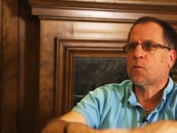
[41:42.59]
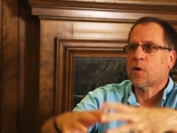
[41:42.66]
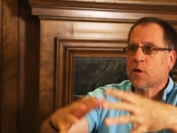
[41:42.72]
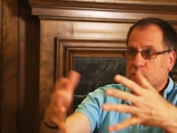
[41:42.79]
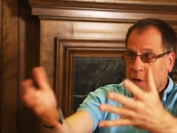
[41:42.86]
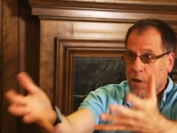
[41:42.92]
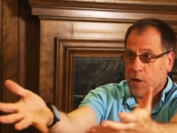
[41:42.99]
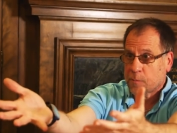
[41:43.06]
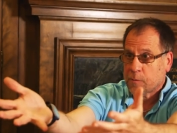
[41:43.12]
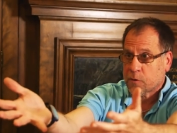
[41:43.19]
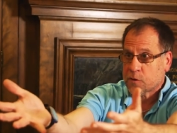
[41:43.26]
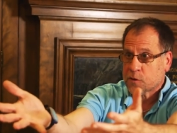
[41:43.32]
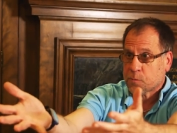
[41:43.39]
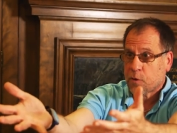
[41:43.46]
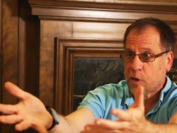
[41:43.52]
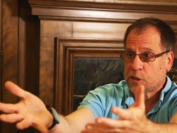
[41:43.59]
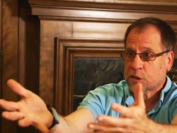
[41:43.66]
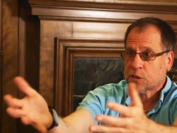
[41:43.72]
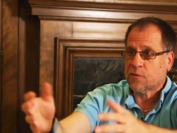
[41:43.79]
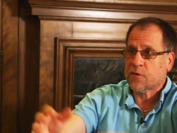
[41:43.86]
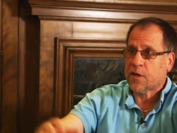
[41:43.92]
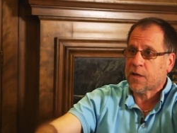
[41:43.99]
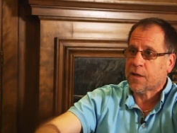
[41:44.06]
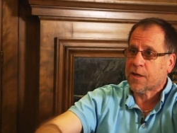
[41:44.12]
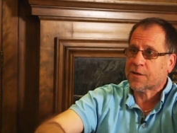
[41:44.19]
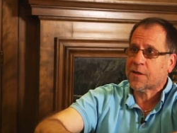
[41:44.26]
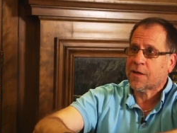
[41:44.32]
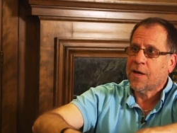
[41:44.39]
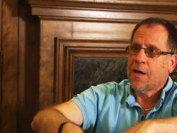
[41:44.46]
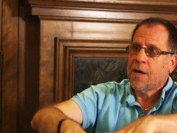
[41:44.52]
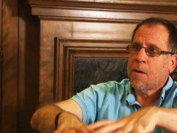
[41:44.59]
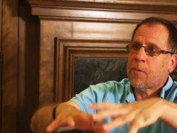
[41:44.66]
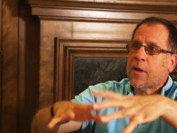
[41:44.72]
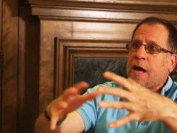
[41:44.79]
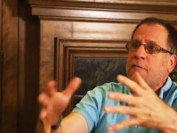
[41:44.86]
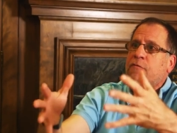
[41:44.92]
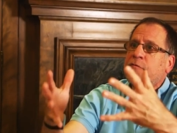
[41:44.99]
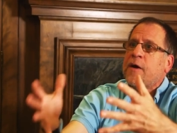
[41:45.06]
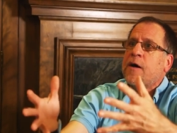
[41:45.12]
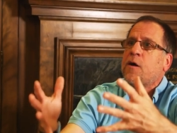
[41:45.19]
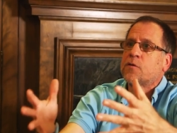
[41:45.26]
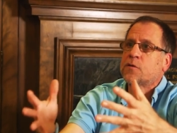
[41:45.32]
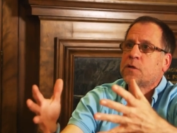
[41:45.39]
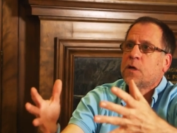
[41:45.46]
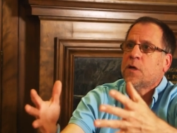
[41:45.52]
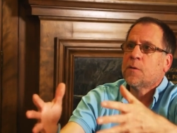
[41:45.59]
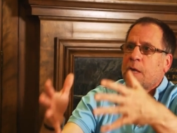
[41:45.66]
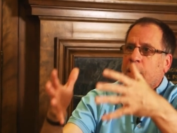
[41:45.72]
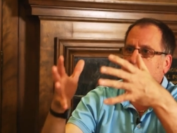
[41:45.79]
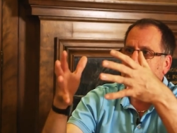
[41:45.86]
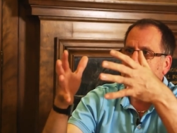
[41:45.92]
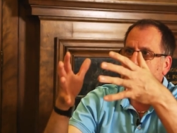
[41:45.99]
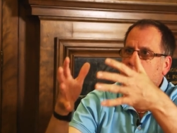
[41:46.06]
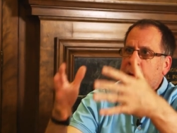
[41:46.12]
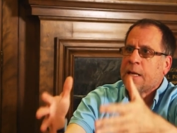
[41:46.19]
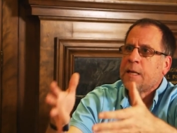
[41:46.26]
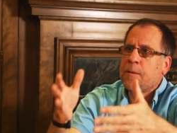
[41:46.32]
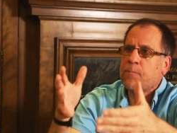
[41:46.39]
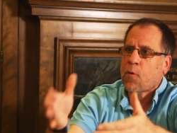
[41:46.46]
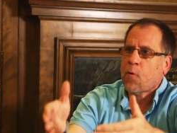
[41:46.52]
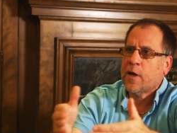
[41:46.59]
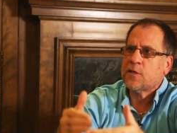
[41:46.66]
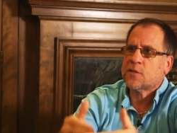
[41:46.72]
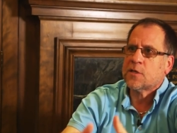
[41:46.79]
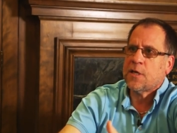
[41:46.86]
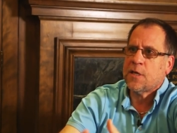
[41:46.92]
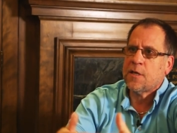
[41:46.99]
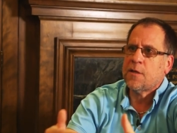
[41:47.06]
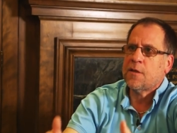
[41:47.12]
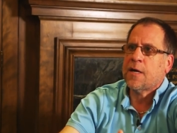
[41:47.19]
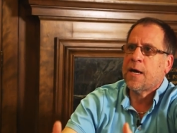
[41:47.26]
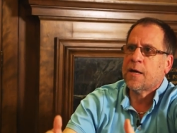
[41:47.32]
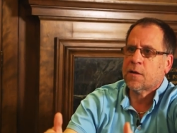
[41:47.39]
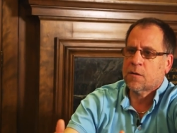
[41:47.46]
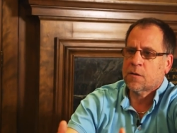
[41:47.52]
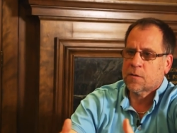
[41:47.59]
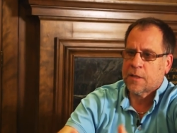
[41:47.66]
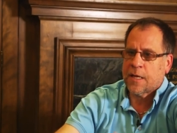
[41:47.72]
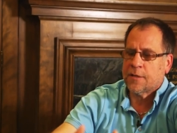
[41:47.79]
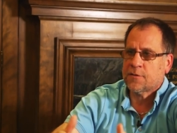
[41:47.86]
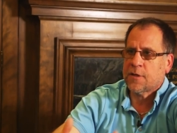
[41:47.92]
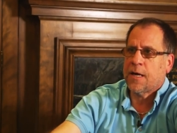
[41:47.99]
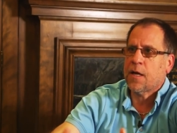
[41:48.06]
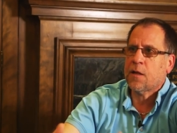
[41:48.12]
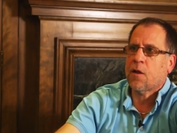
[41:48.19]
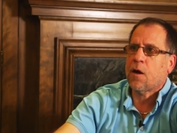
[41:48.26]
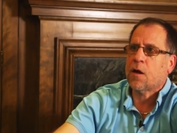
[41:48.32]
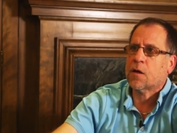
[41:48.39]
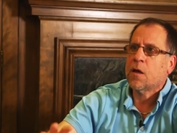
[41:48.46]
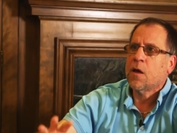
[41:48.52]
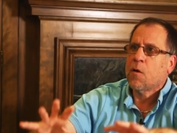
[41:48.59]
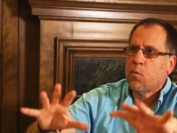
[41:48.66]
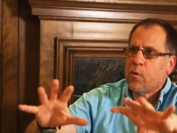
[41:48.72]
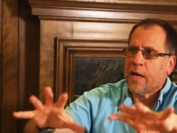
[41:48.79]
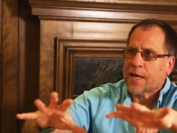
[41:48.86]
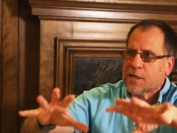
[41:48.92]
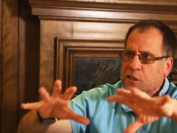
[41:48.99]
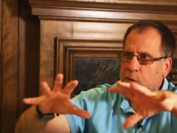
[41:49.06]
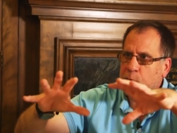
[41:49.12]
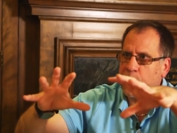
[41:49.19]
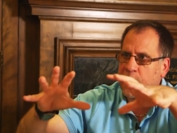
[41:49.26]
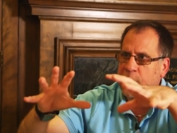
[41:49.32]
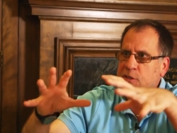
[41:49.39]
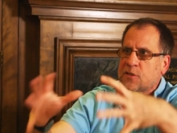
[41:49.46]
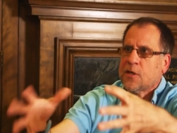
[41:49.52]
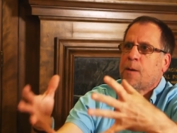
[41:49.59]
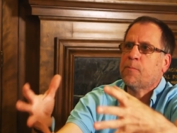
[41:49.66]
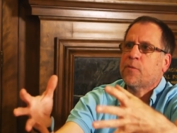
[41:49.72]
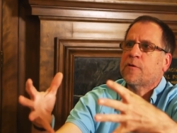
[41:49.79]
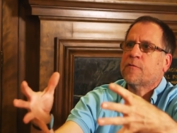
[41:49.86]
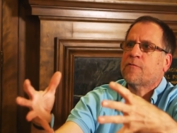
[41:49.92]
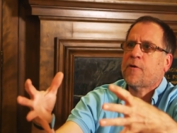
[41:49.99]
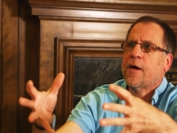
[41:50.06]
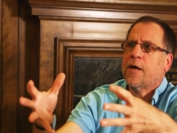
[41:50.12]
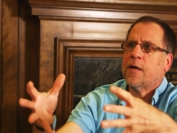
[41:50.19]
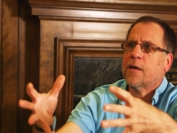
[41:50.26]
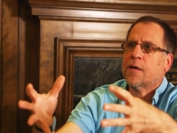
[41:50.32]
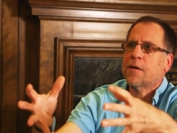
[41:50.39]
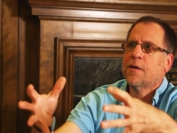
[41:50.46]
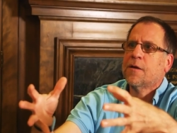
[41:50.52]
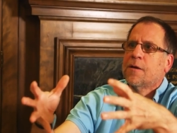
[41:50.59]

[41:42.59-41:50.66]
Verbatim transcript: I want to talk about this project of dialectic, but I felt that at many points in that that dialogue, we actually were exemplifying